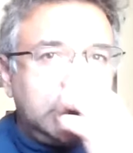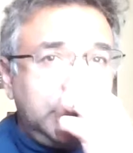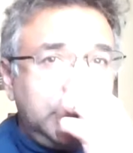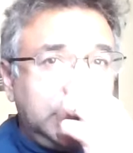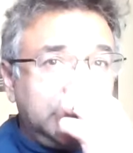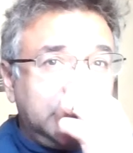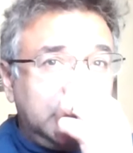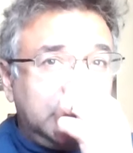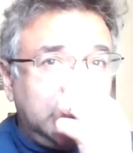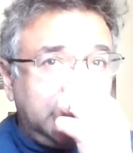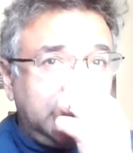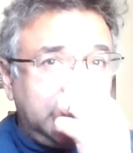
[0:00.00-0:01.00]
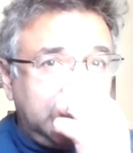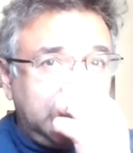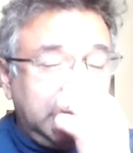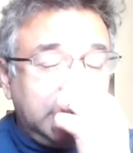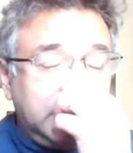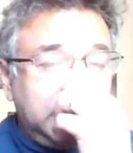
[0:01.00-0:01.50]
Being yourself,
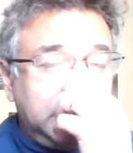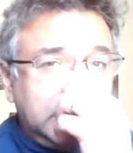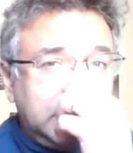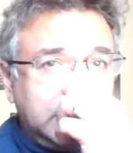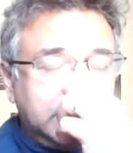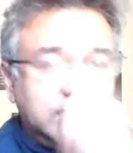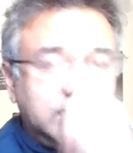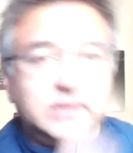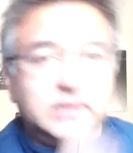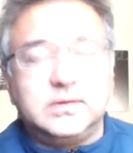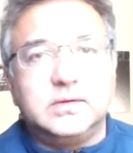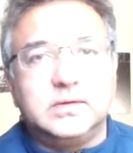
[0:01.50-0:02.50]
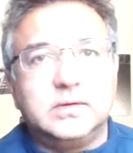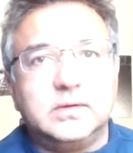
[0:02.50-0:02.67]
mit Dasein,